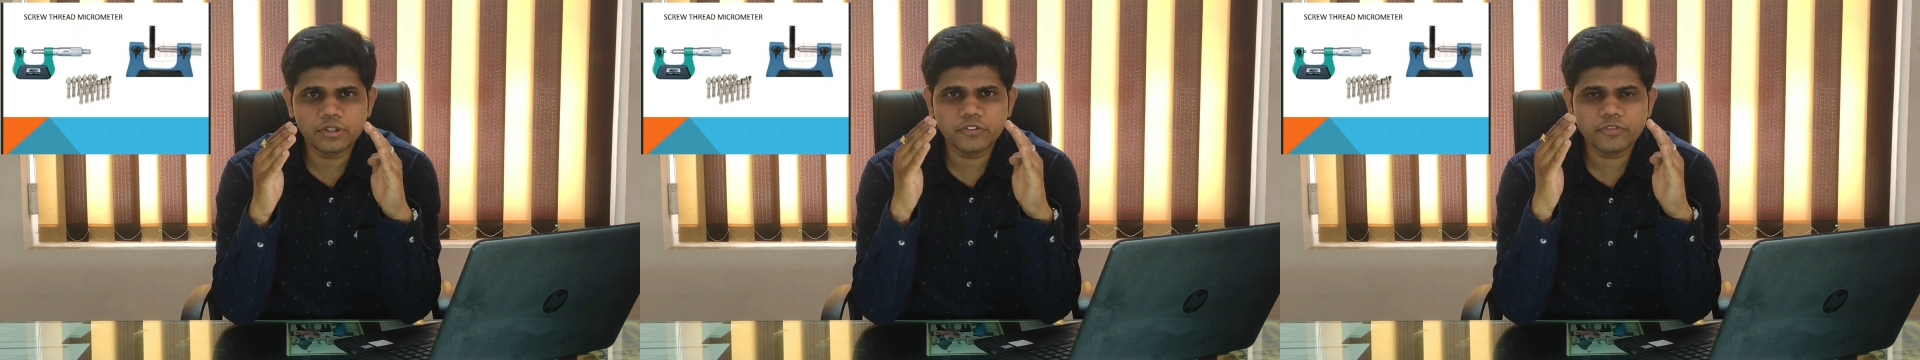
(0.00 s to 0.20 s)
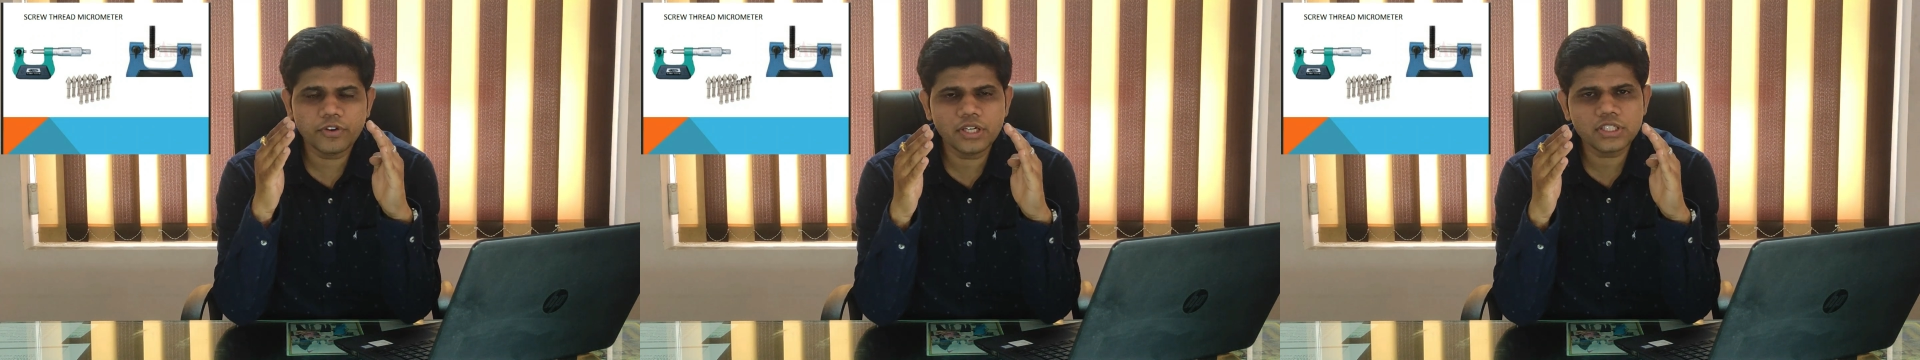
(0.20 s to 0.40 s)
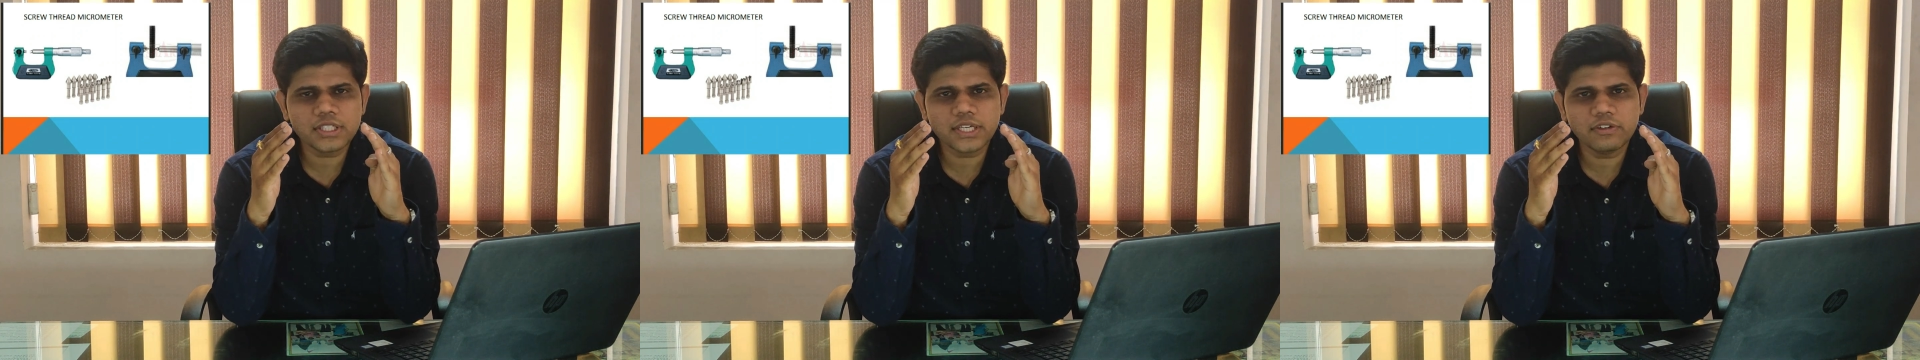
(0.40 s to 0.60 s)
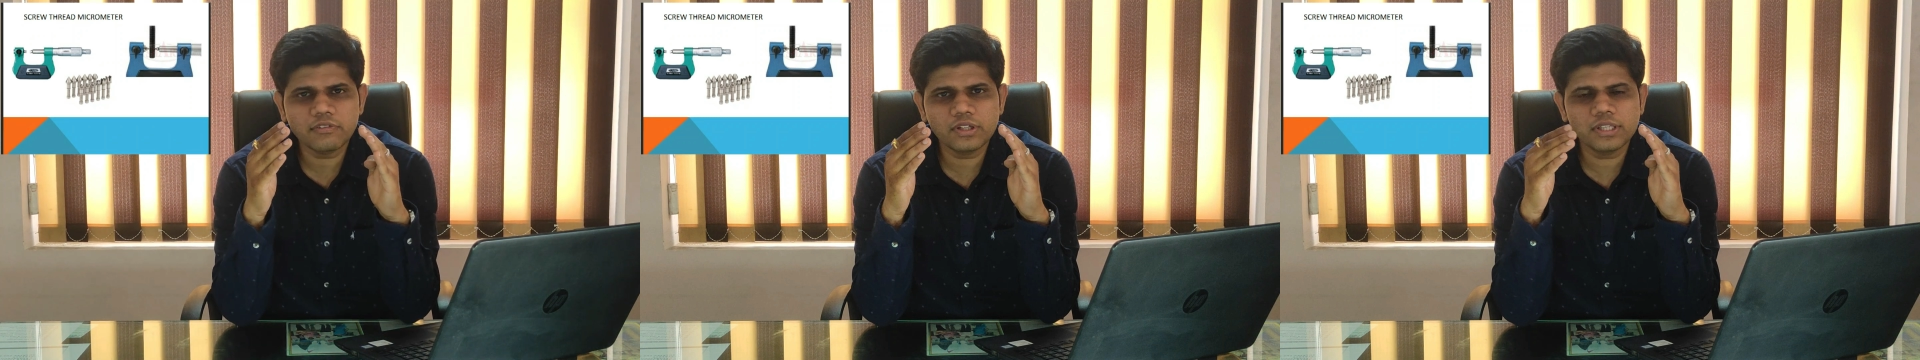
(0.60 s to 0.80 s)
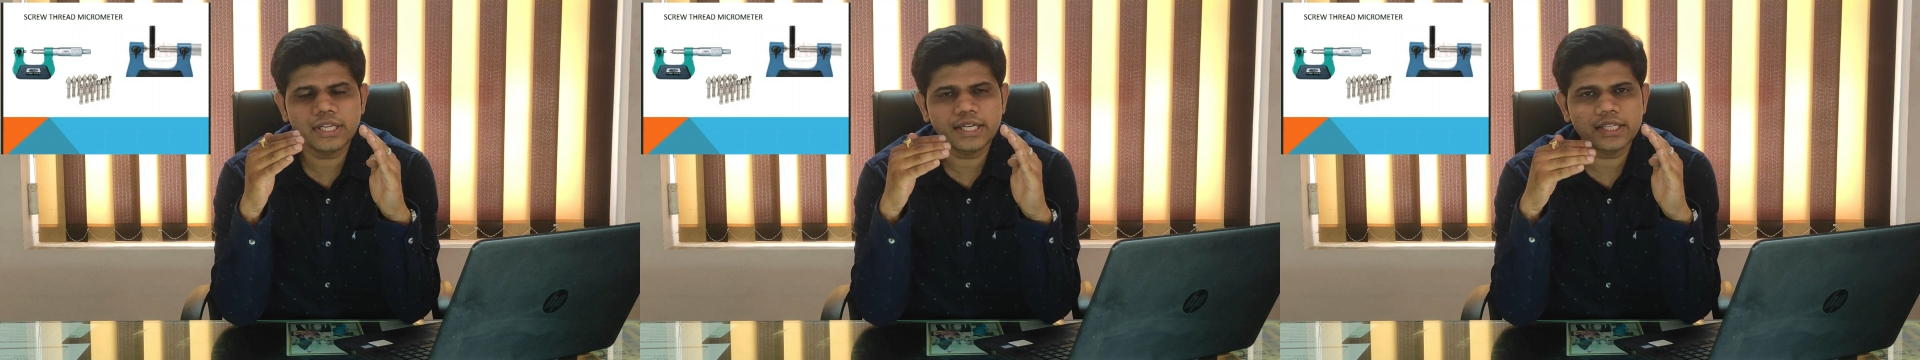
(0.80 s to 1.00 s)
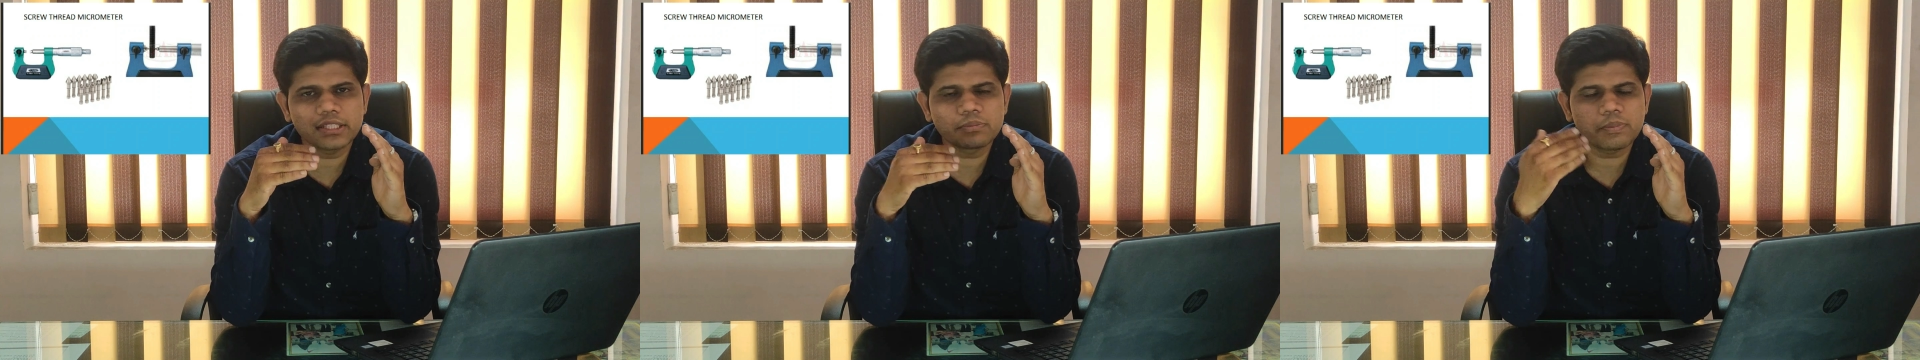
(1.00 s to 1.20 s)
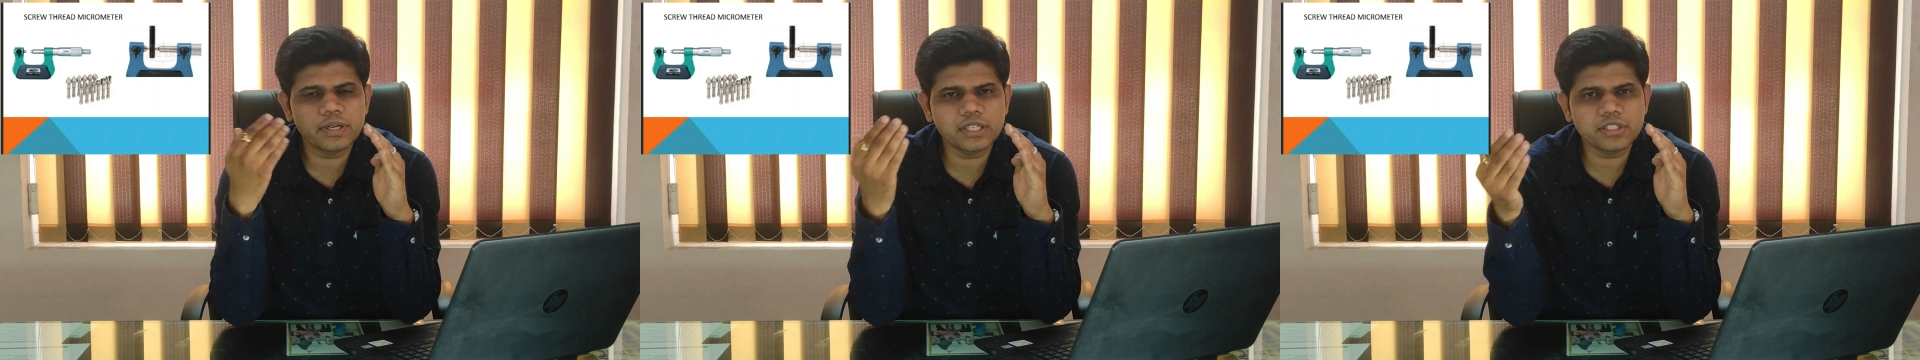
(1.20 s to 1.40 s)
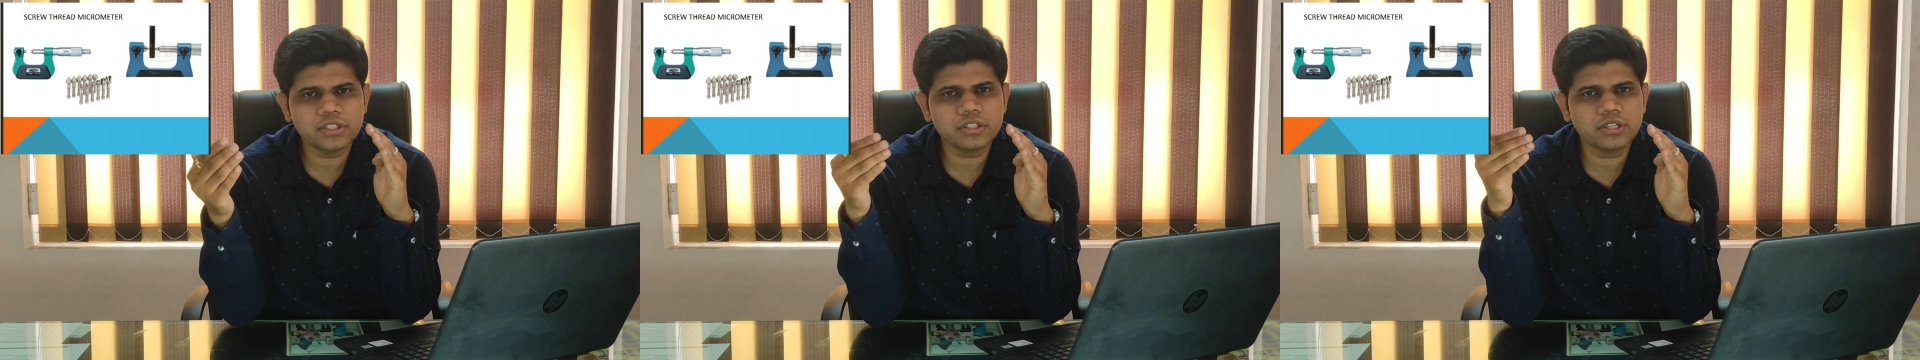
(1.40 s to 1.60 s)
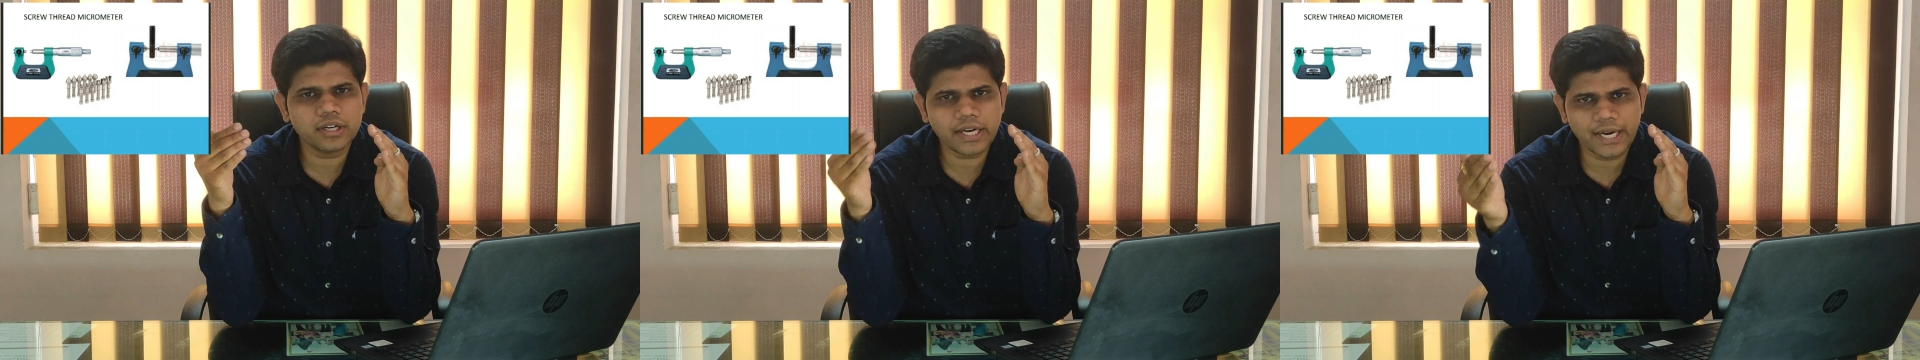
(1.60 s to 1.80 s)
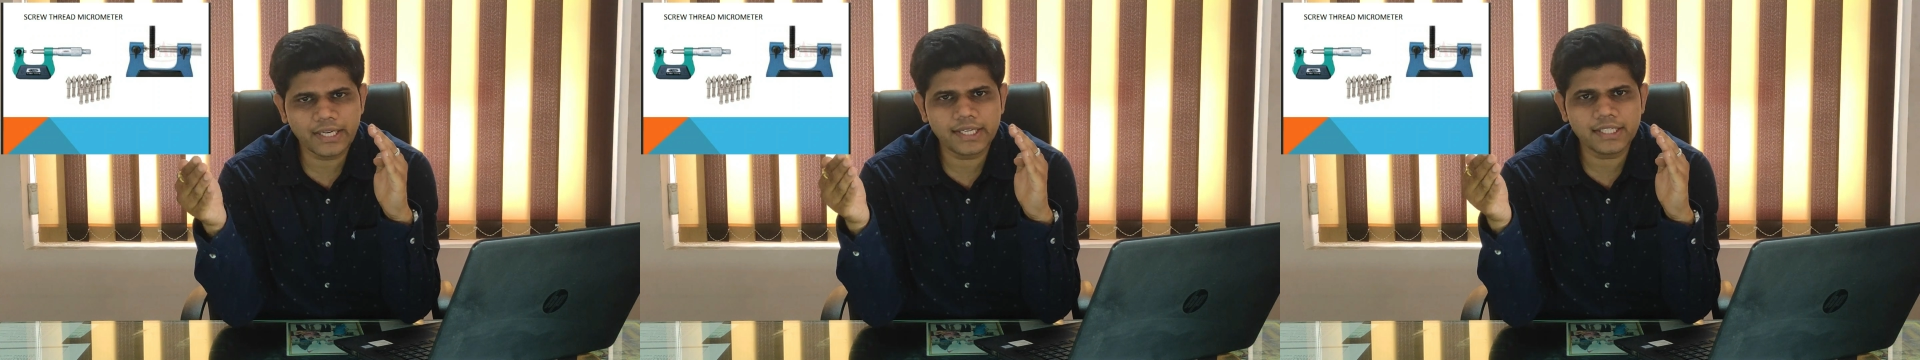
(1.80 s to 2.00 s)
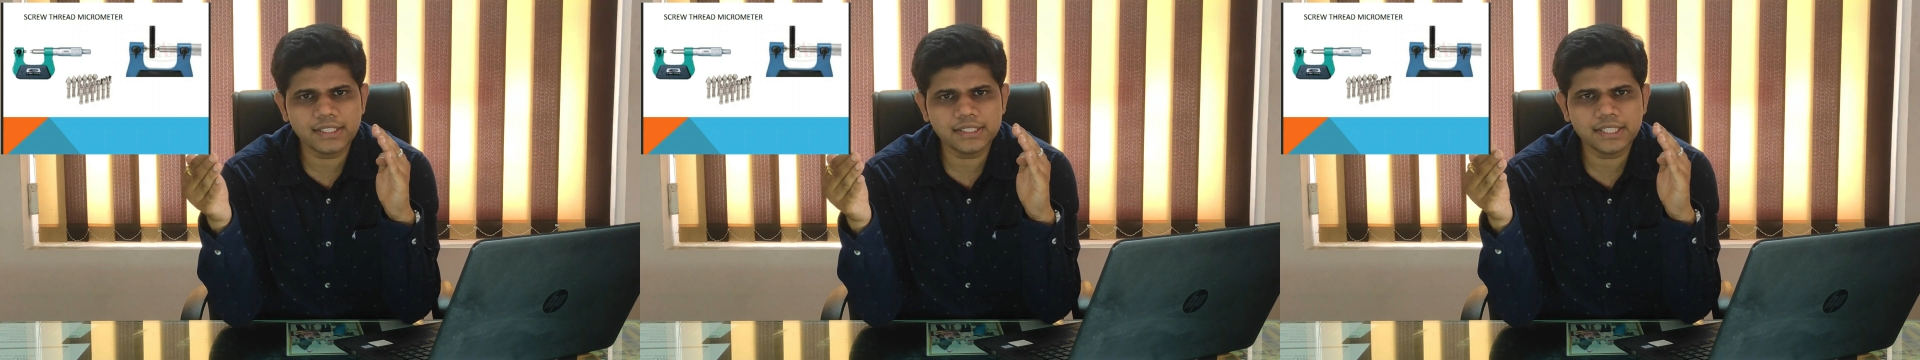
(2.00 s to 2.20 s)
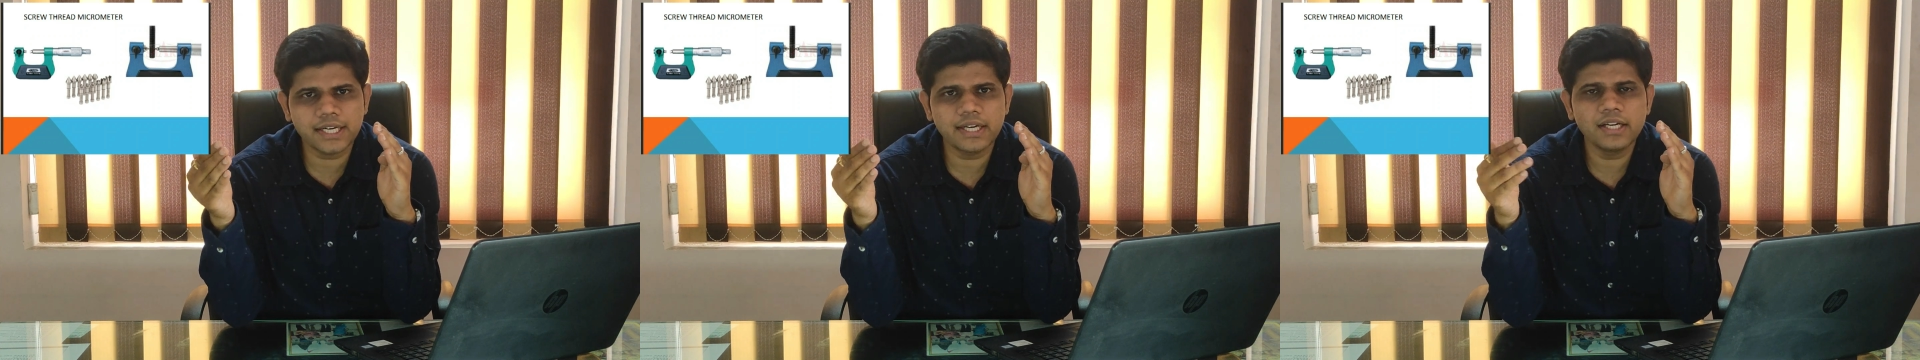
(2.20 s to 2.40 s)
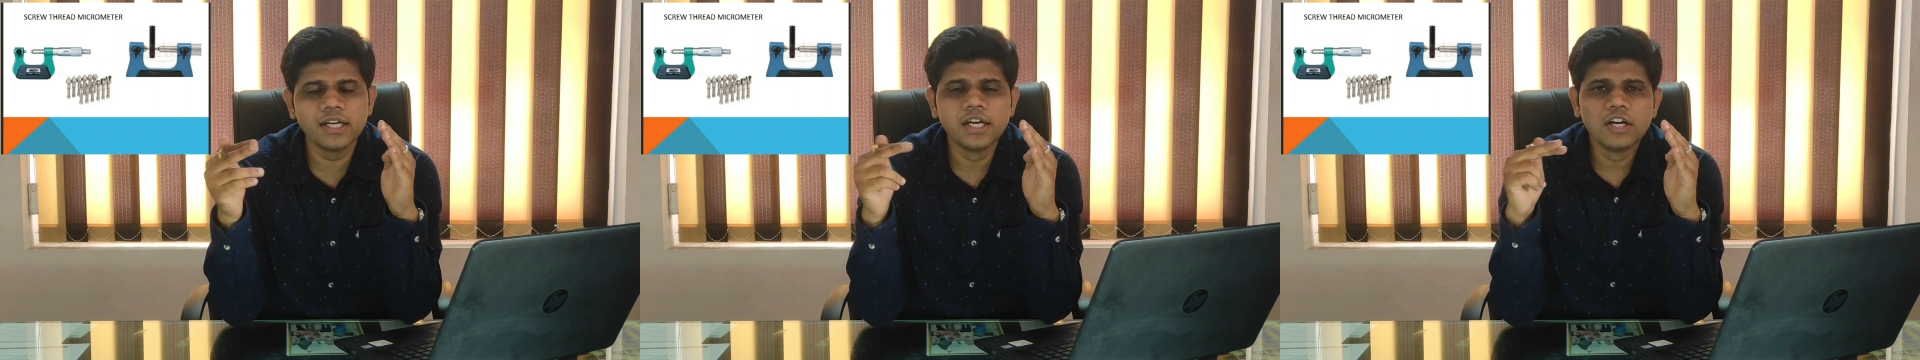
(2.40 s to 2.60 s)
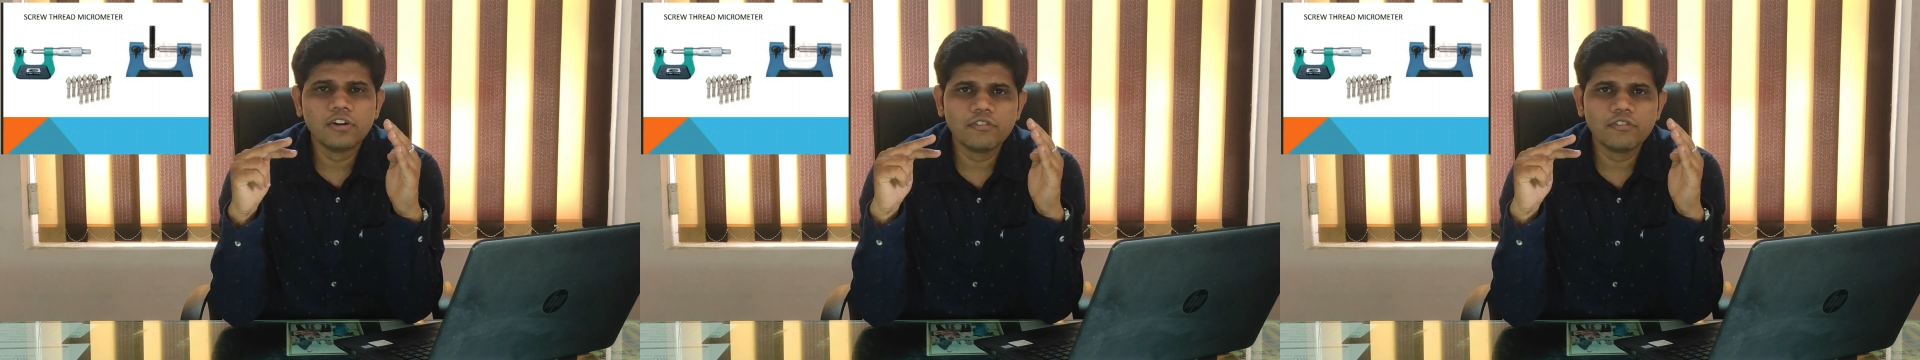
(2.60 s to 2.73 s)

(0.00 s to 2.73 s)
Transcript: The first anvil that is placed on the right hand side